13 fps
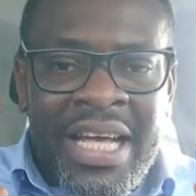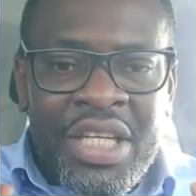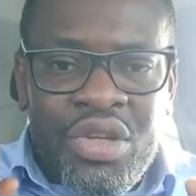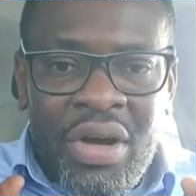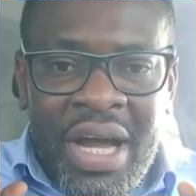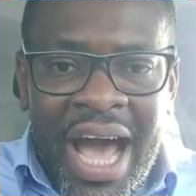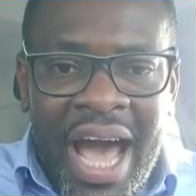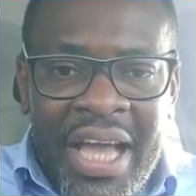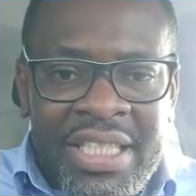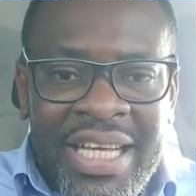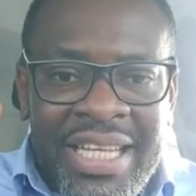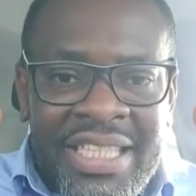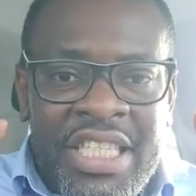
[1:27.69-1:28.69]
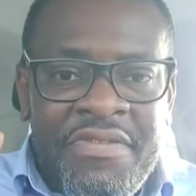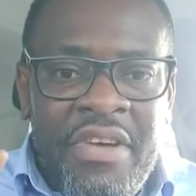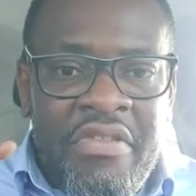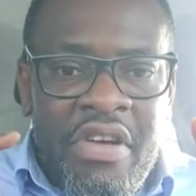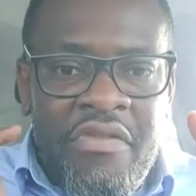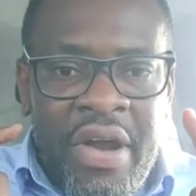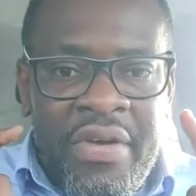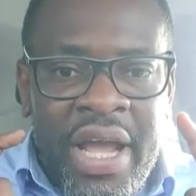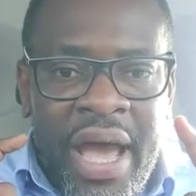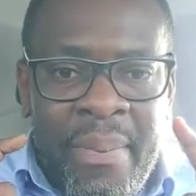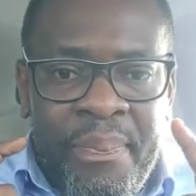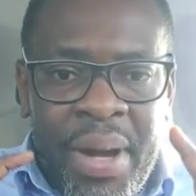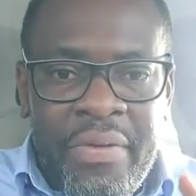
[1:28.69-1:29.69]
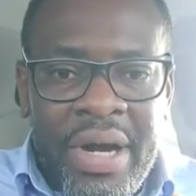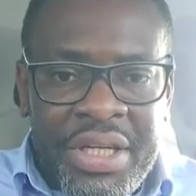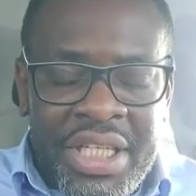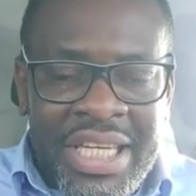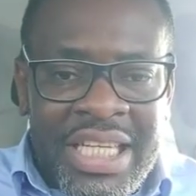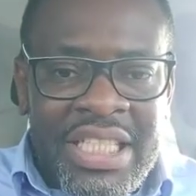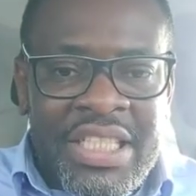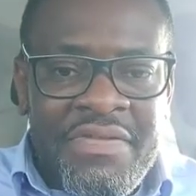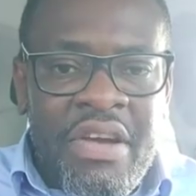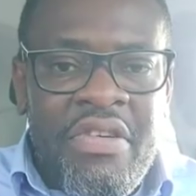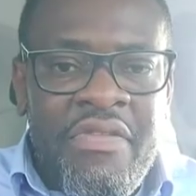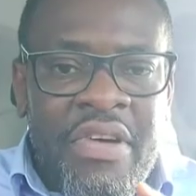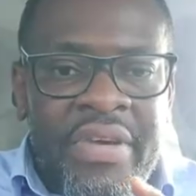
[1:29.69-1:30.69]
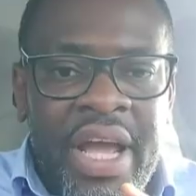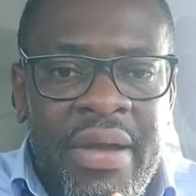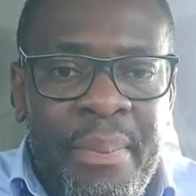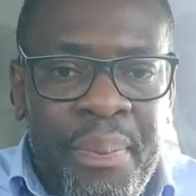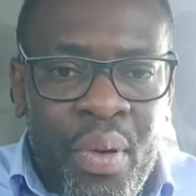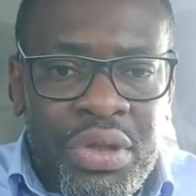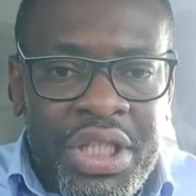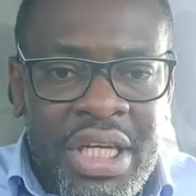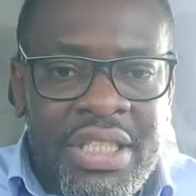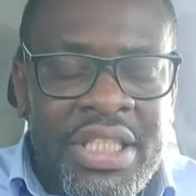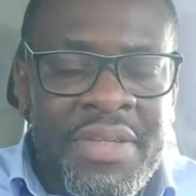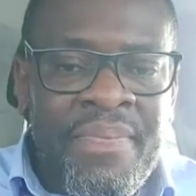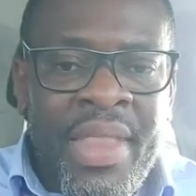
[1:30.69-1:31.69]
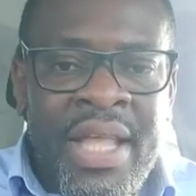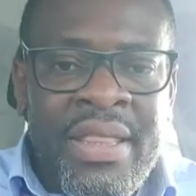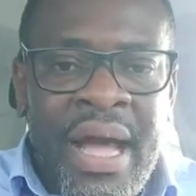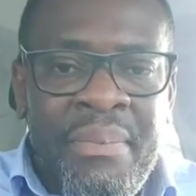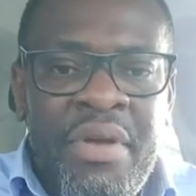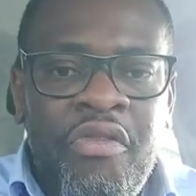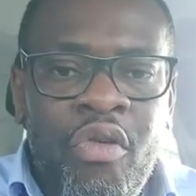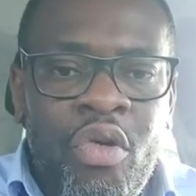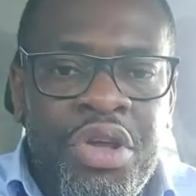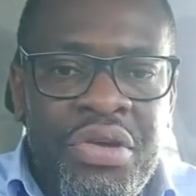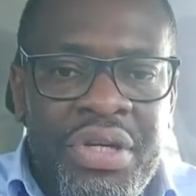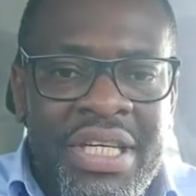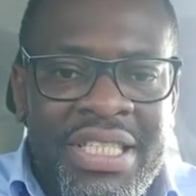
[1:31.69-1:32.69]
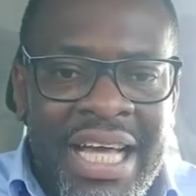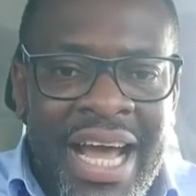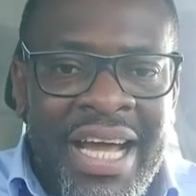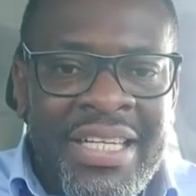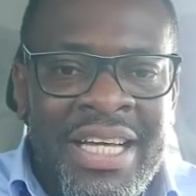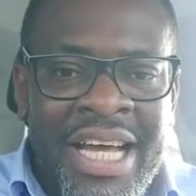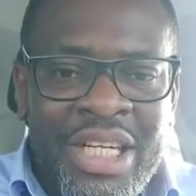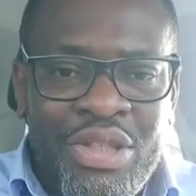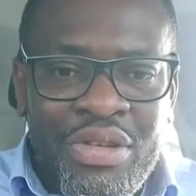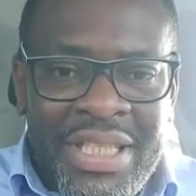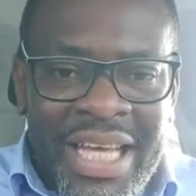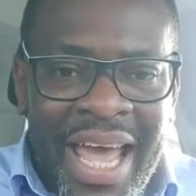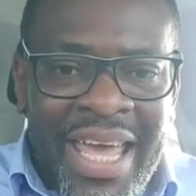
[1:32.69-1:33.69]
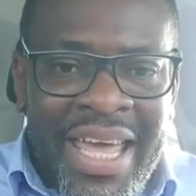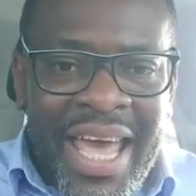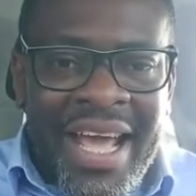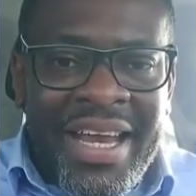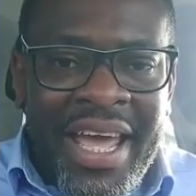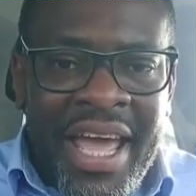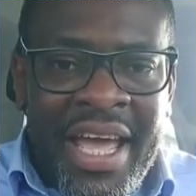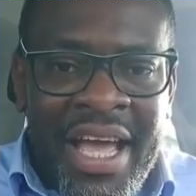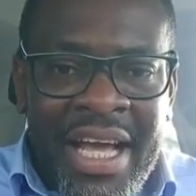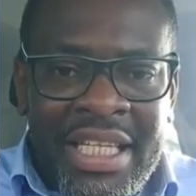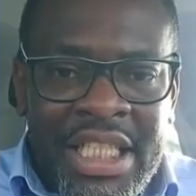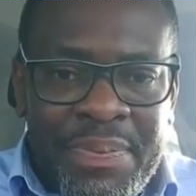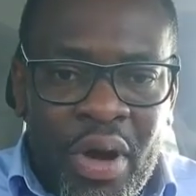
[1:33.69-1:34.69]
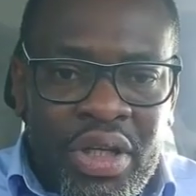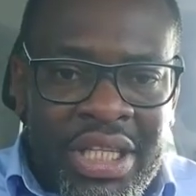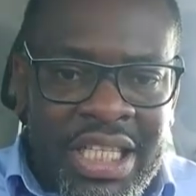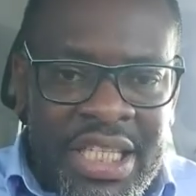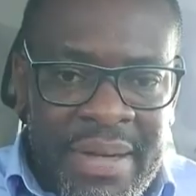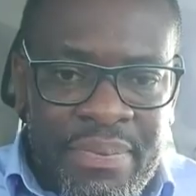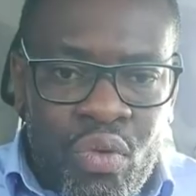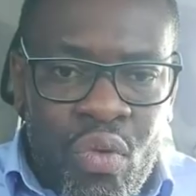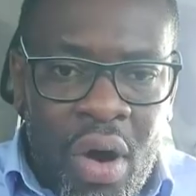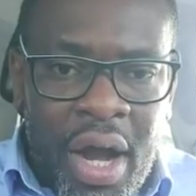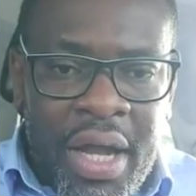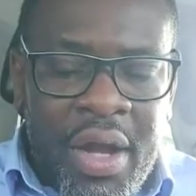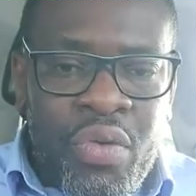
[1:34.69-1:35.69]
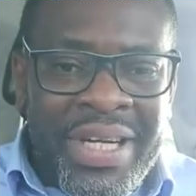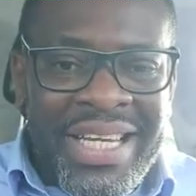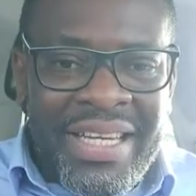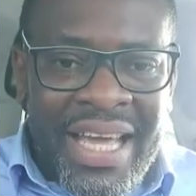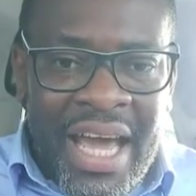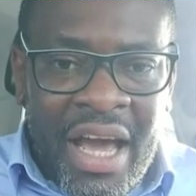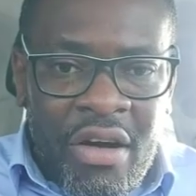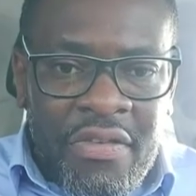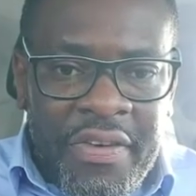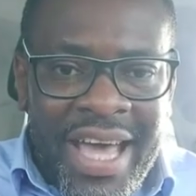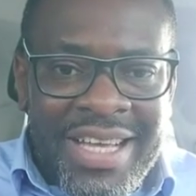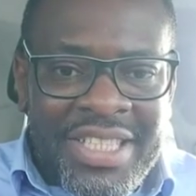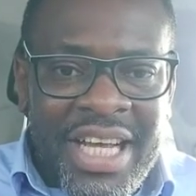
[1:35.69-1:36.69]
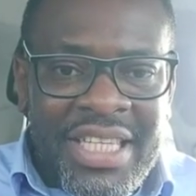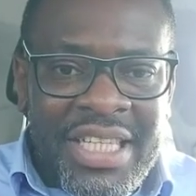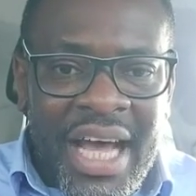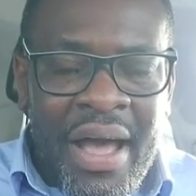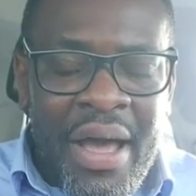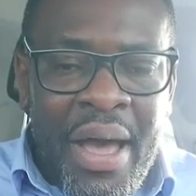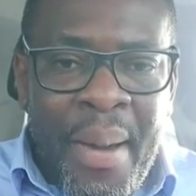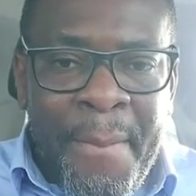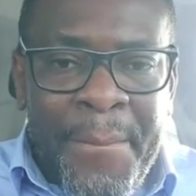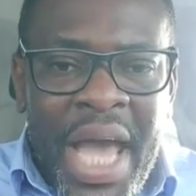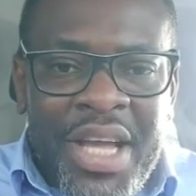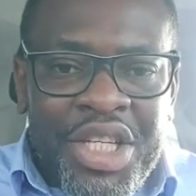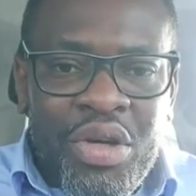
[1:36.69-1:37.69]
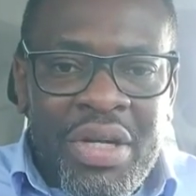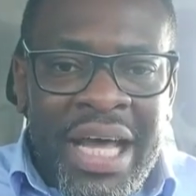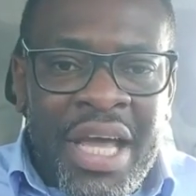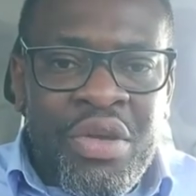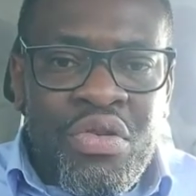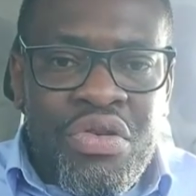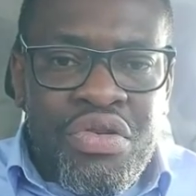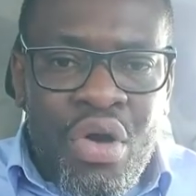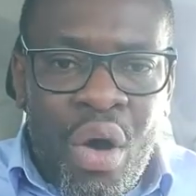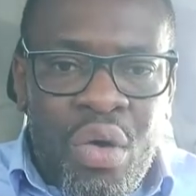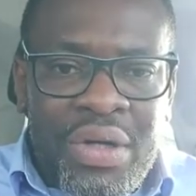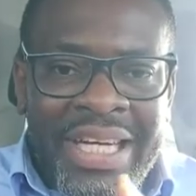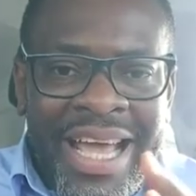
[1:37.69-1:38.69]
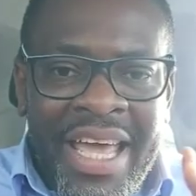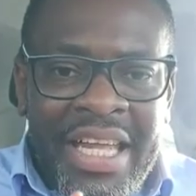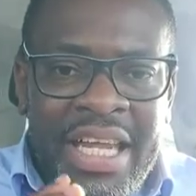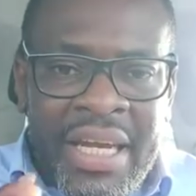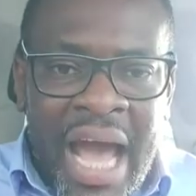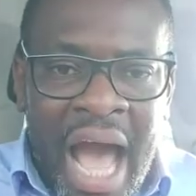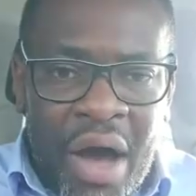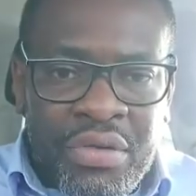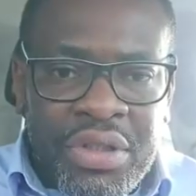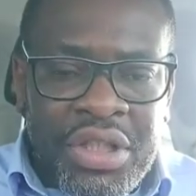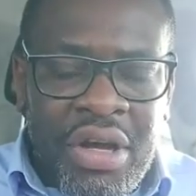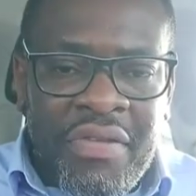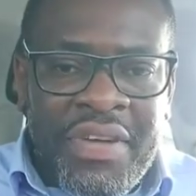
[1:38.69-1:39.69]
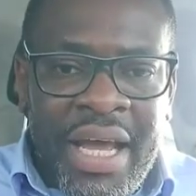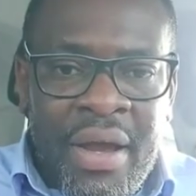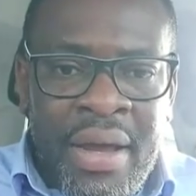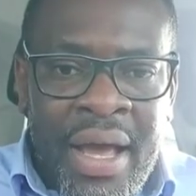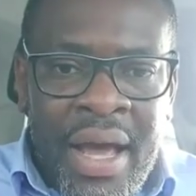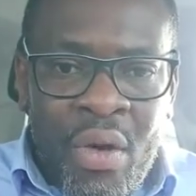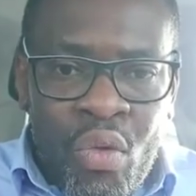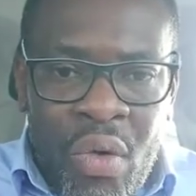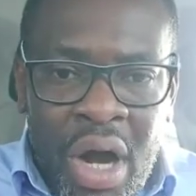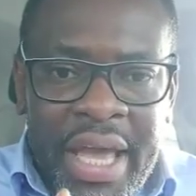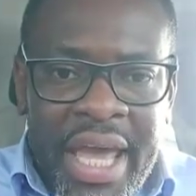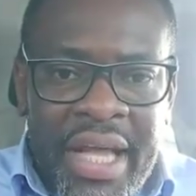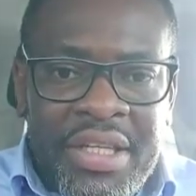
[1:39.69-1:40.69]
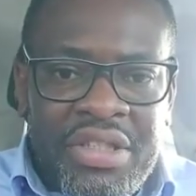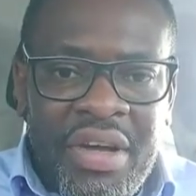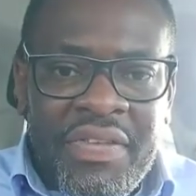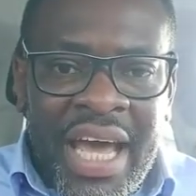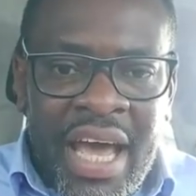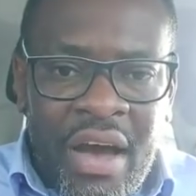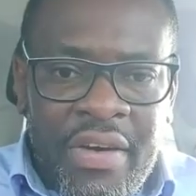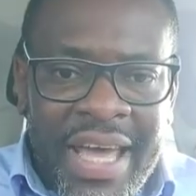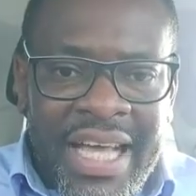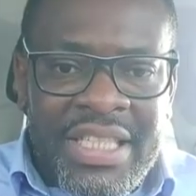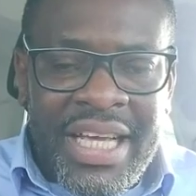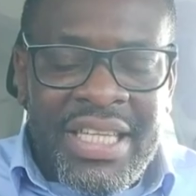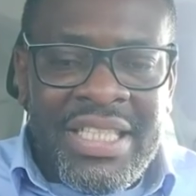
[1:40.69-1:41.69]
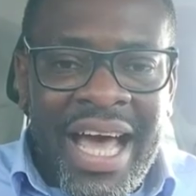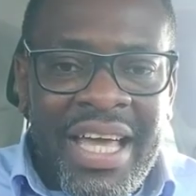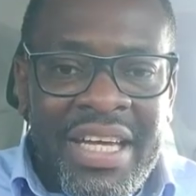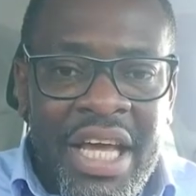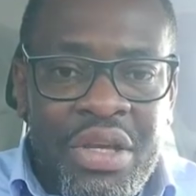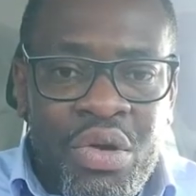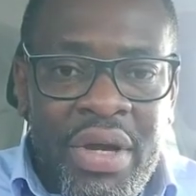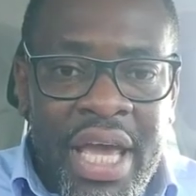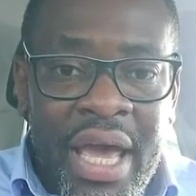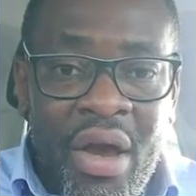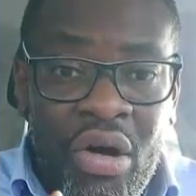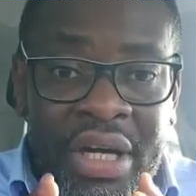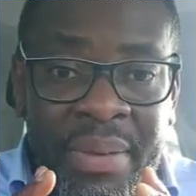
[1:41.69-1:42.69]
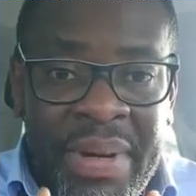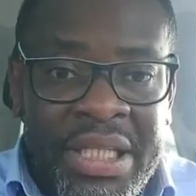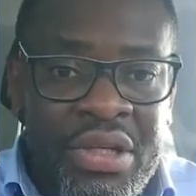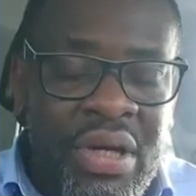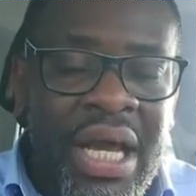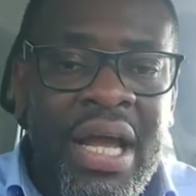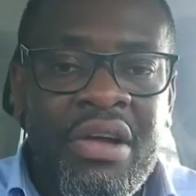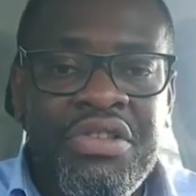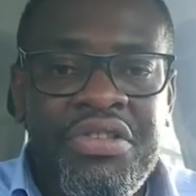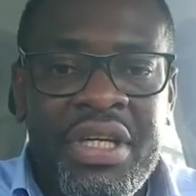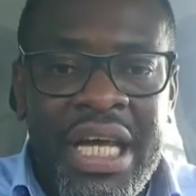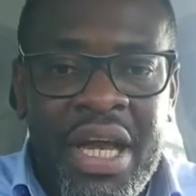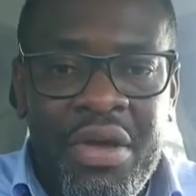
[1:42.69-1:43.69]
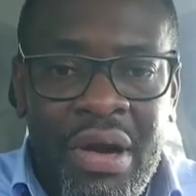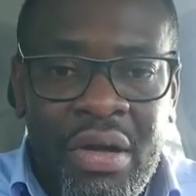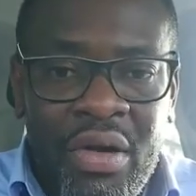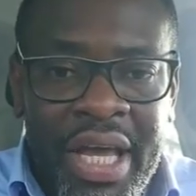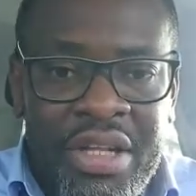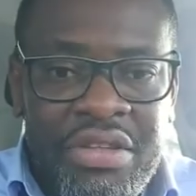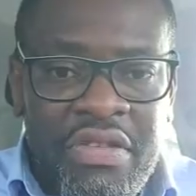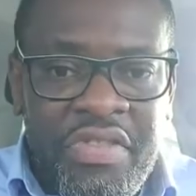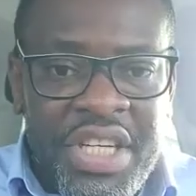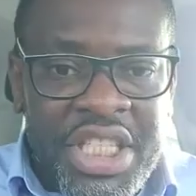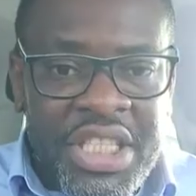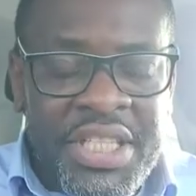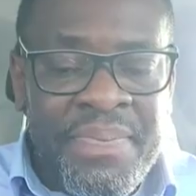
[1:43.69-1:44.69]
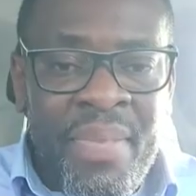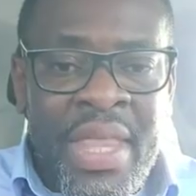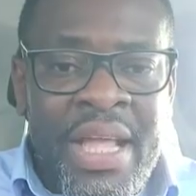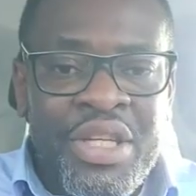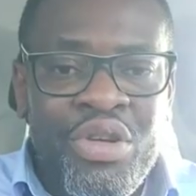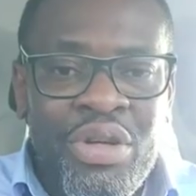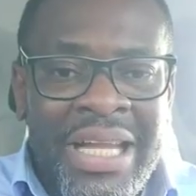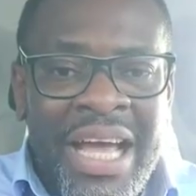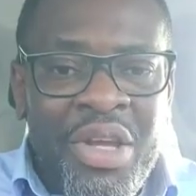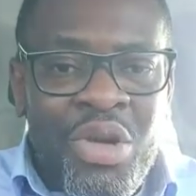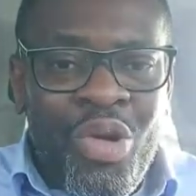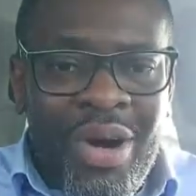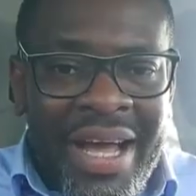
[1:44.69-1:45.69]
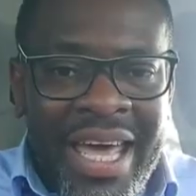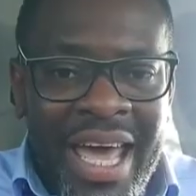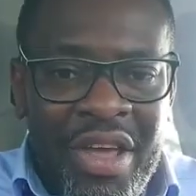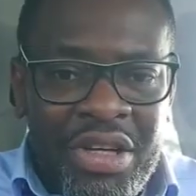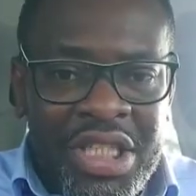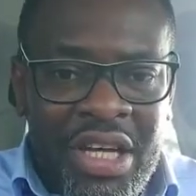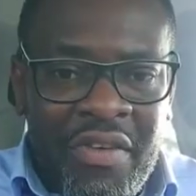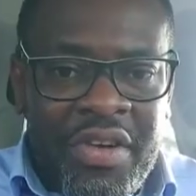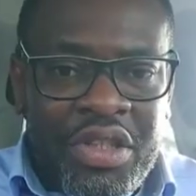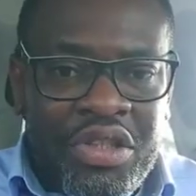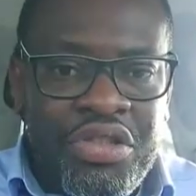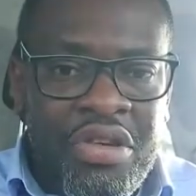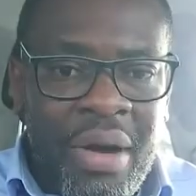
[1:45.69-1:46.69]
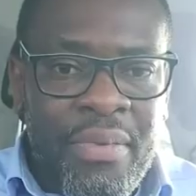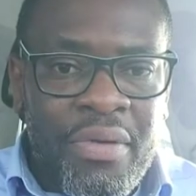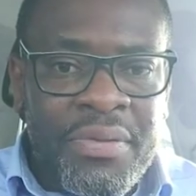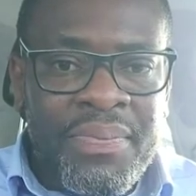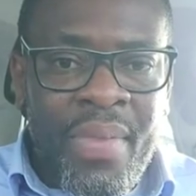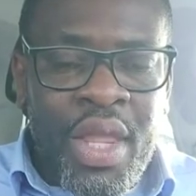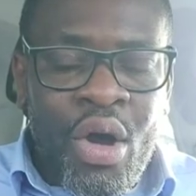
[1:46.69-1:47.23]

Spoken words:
So guys, it is very, very apparent. It is very, very important that before you decide to take any sponsorship work within the healthcare sector, make sure that you know the in and outs of the workings of the healthcare sector in the UK or the particular country that you are looking to visit, so that you don't get yourself into trouble.